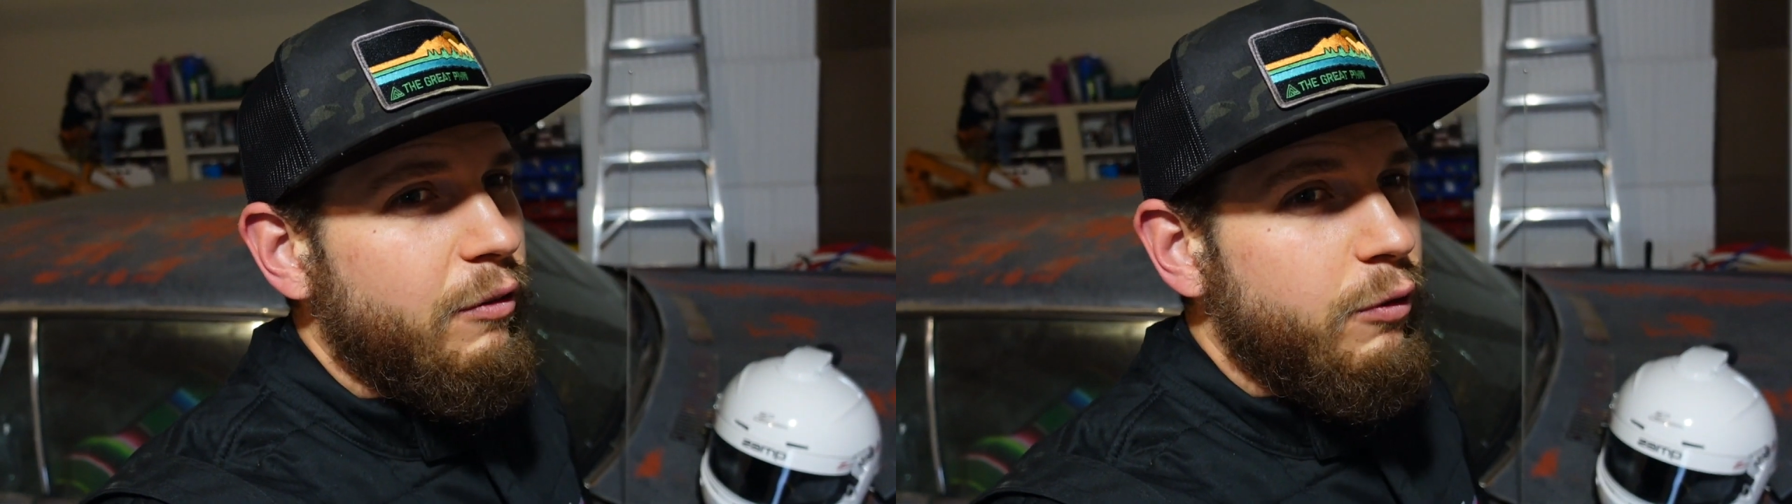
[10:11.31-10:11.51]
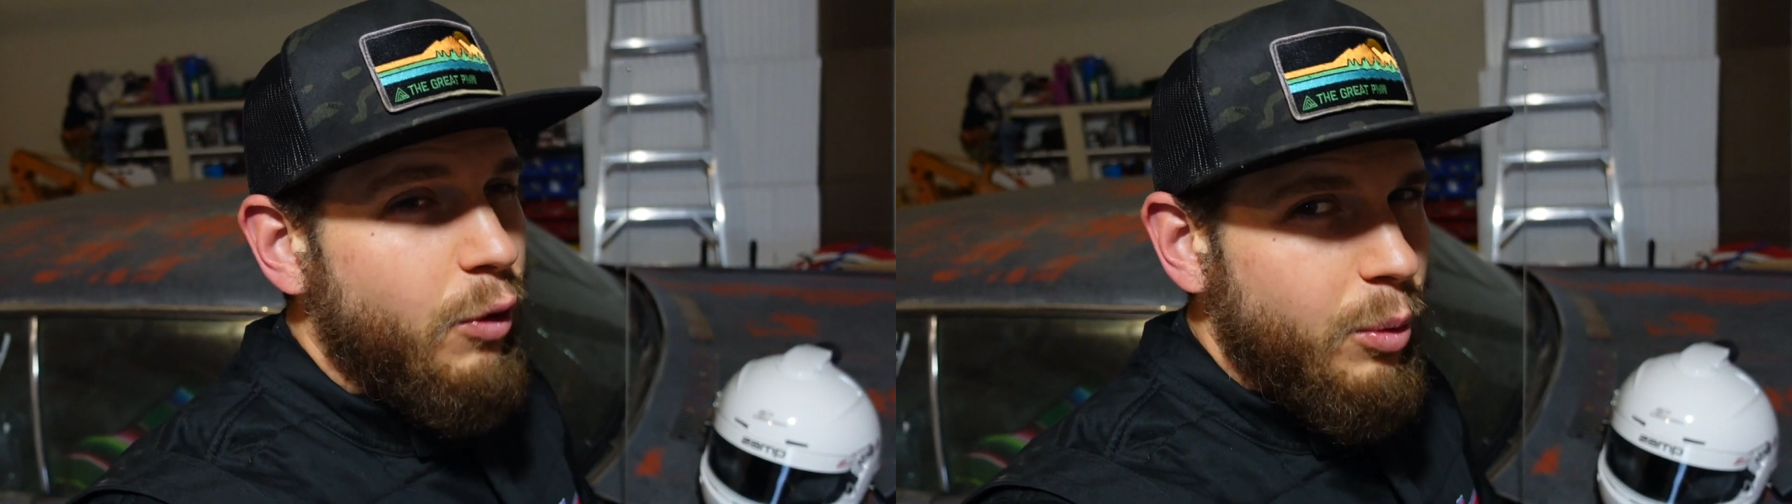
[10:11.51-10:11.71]

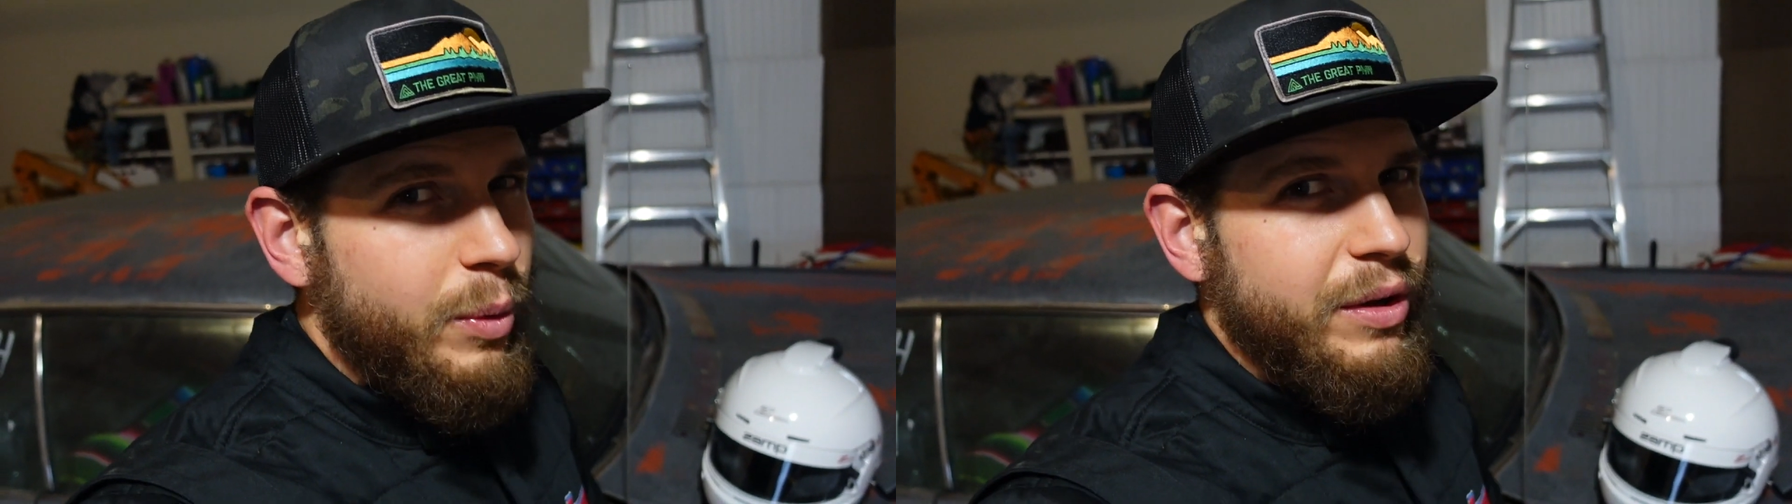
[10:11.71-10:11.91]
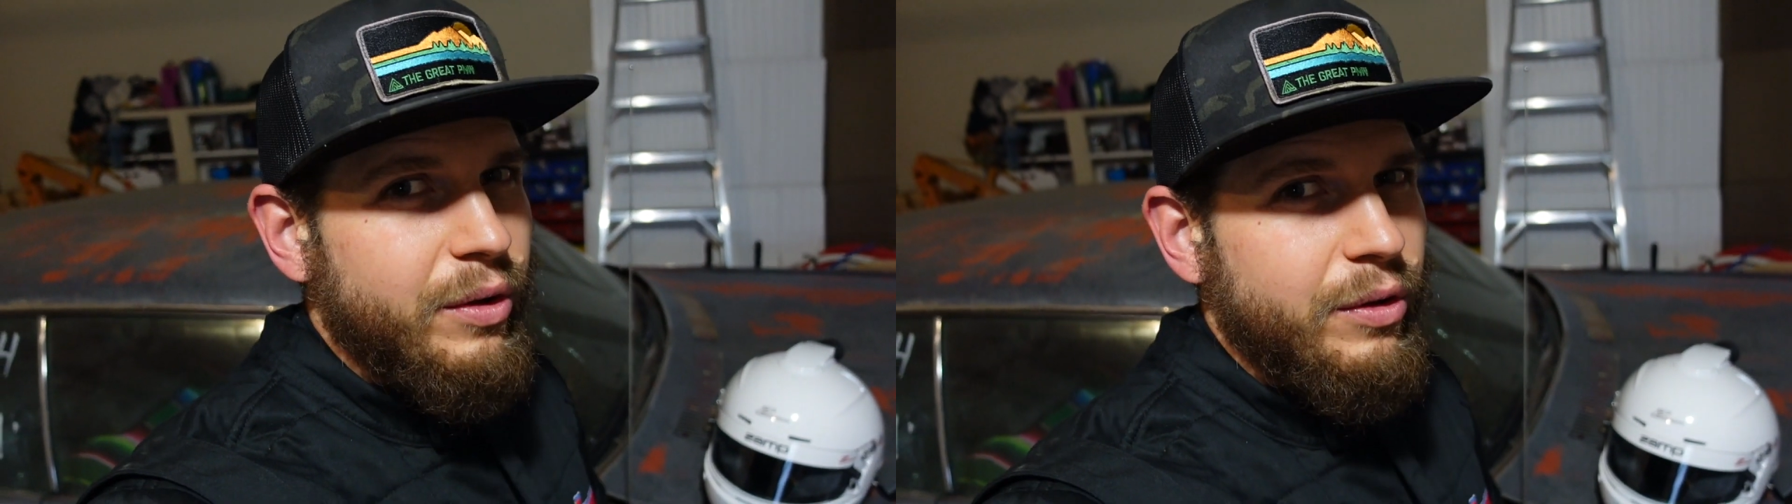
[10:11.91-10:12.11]

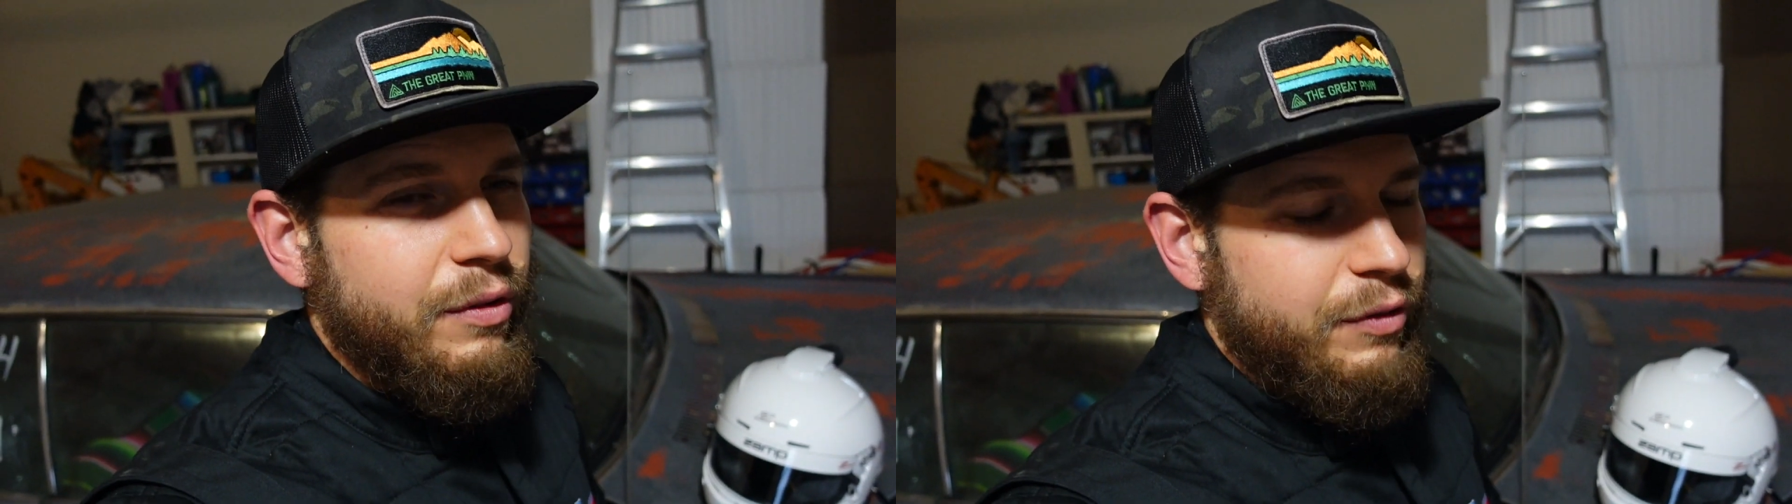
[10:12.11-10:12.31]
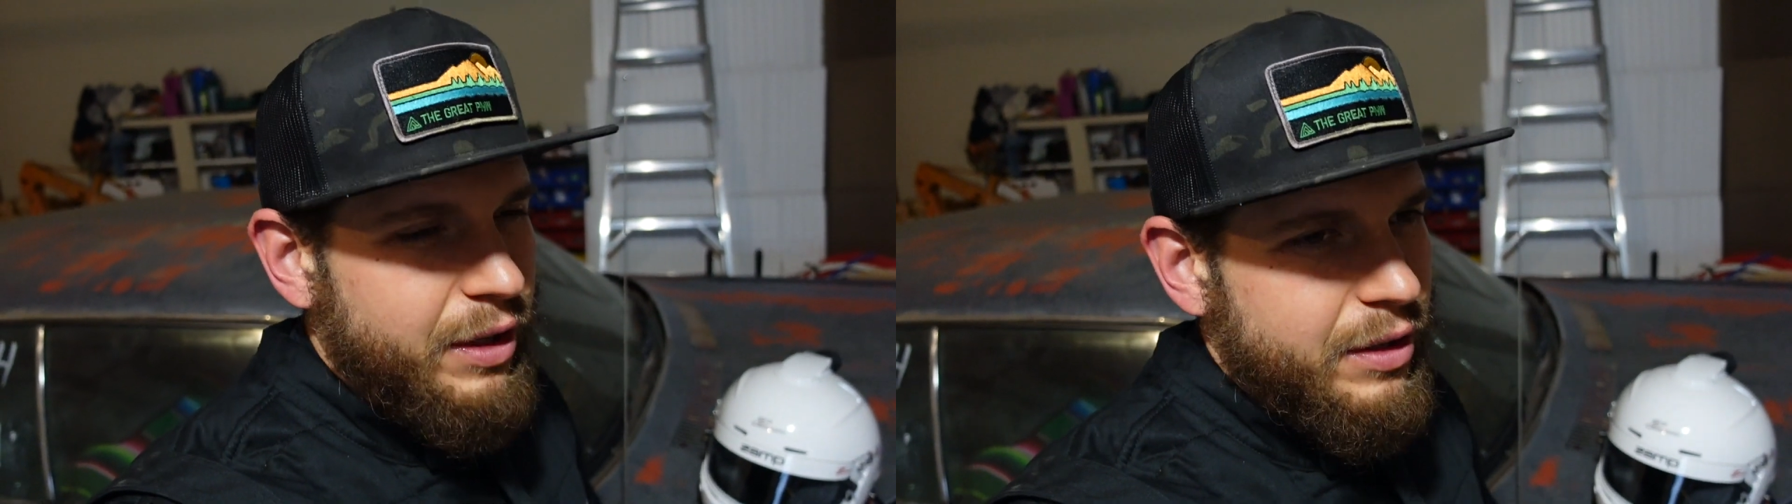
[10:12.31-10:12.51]

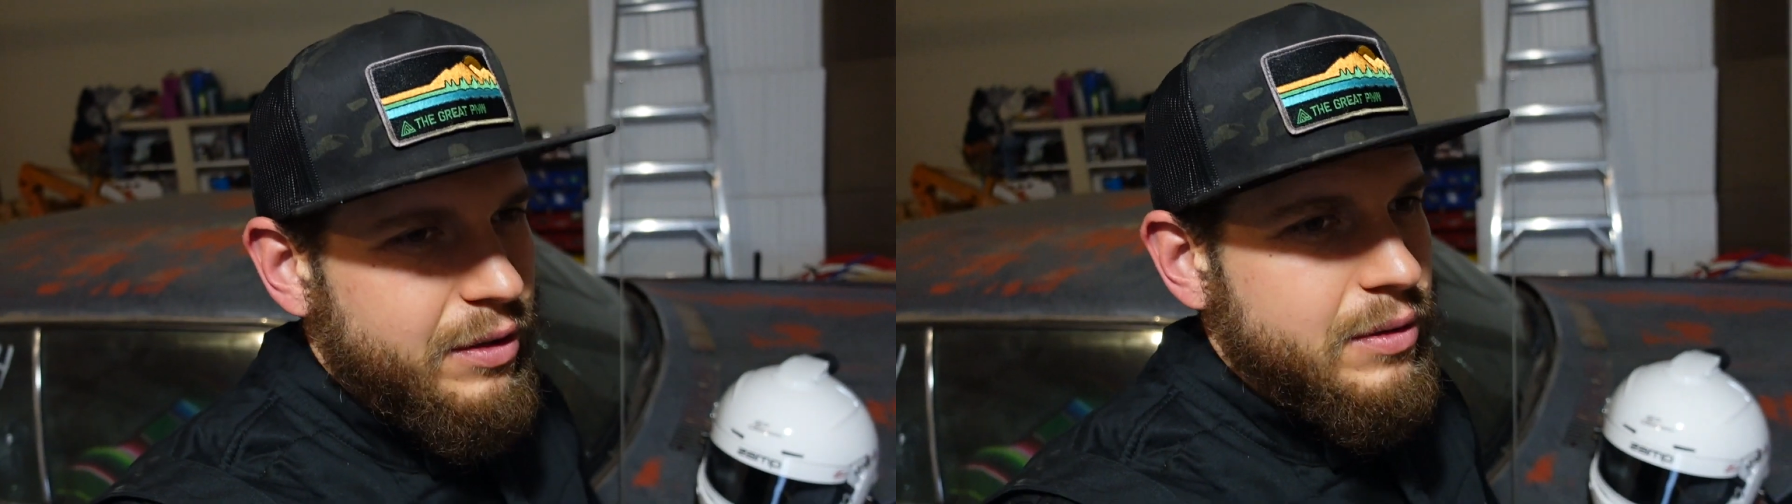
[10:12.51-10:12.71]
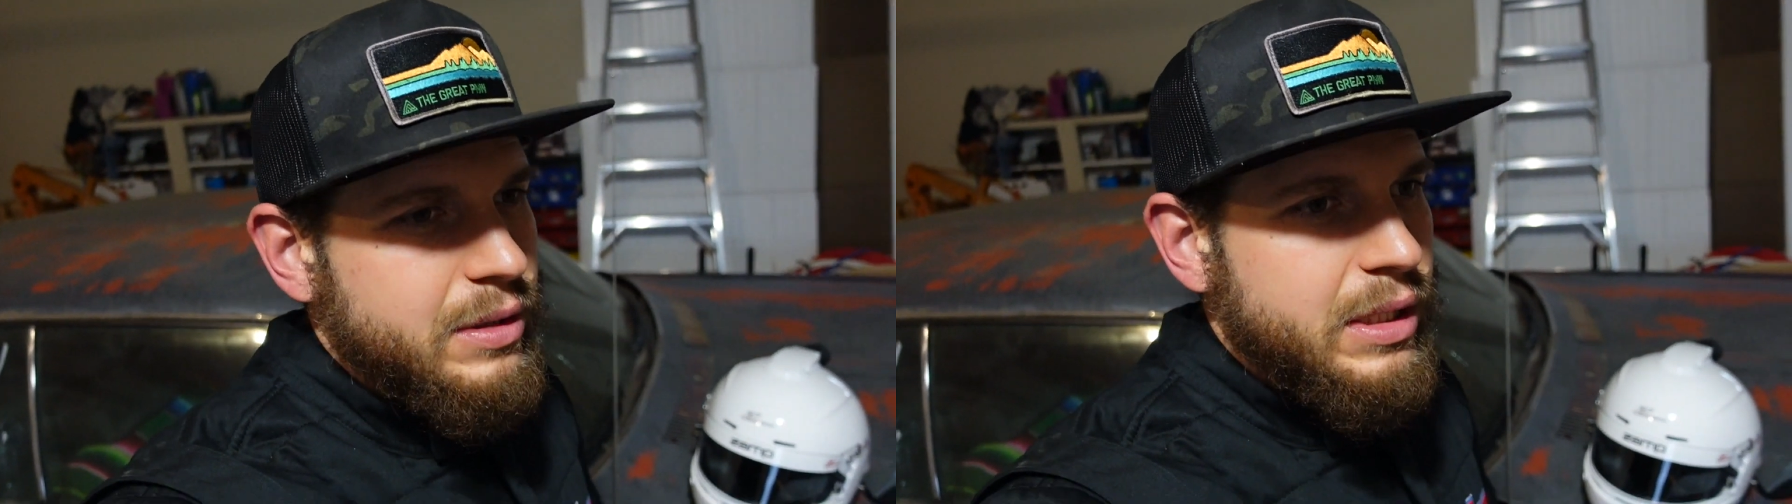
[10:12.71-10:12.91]
four-wheeled
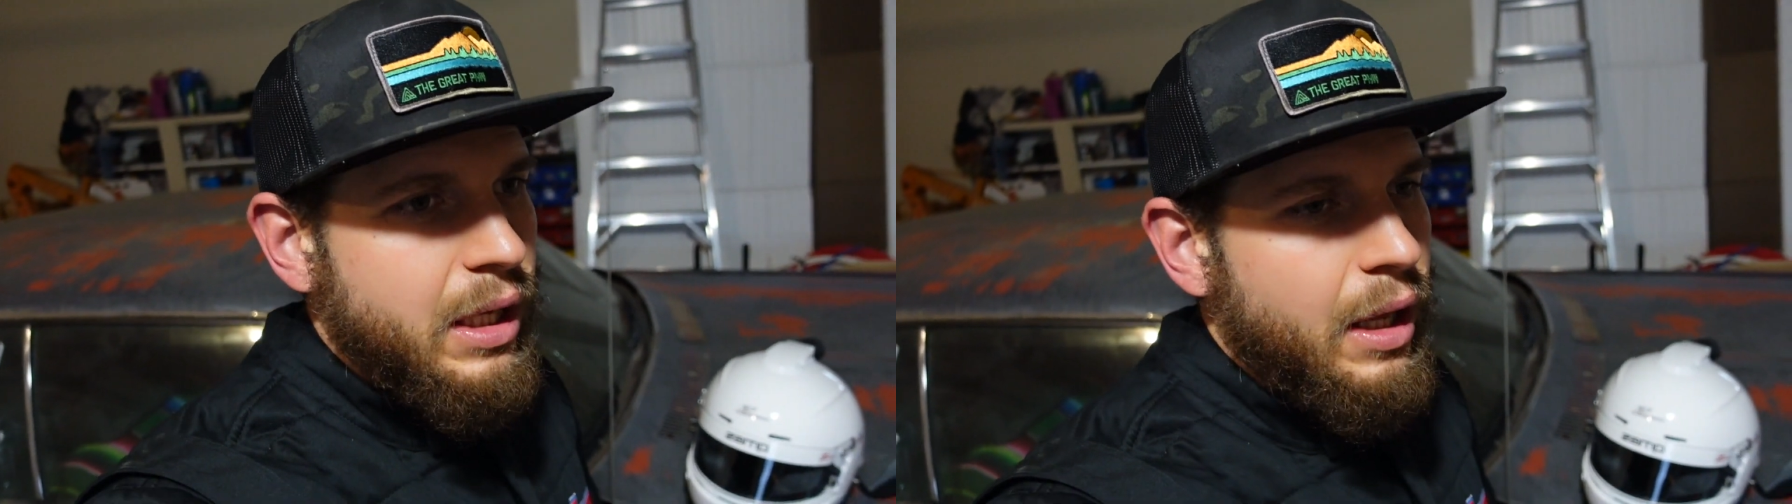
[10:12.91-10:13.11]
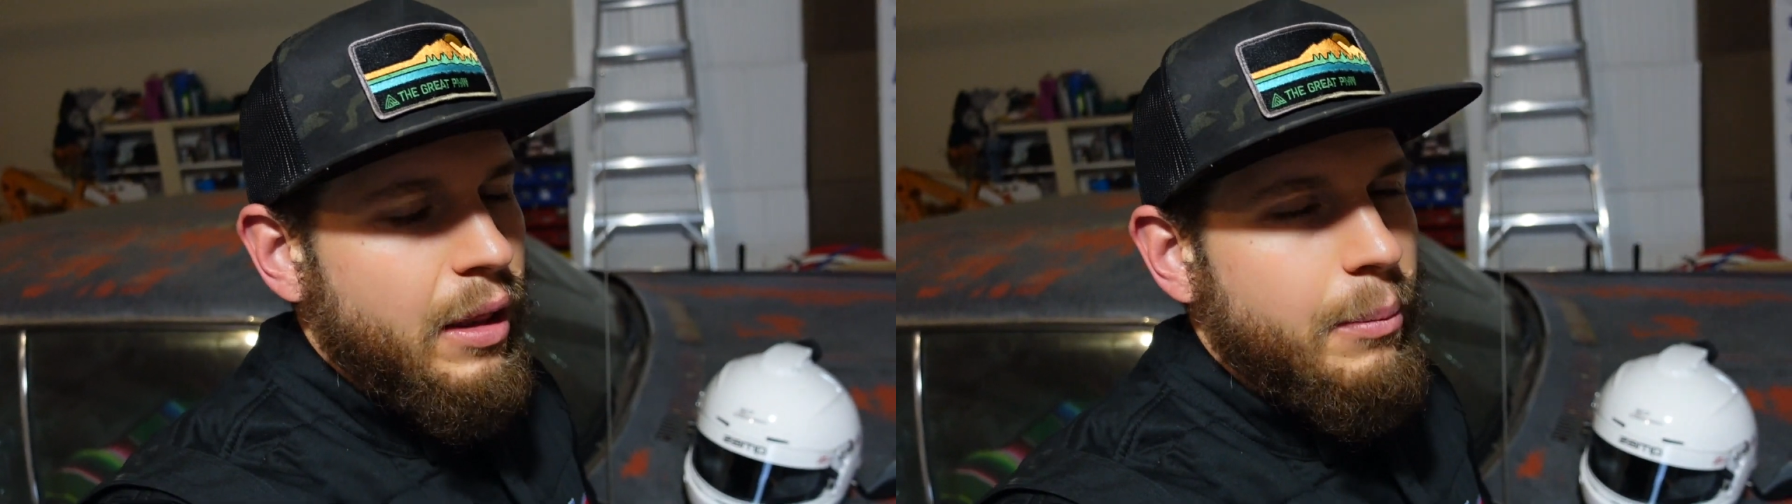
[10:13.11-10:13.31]
vehicles.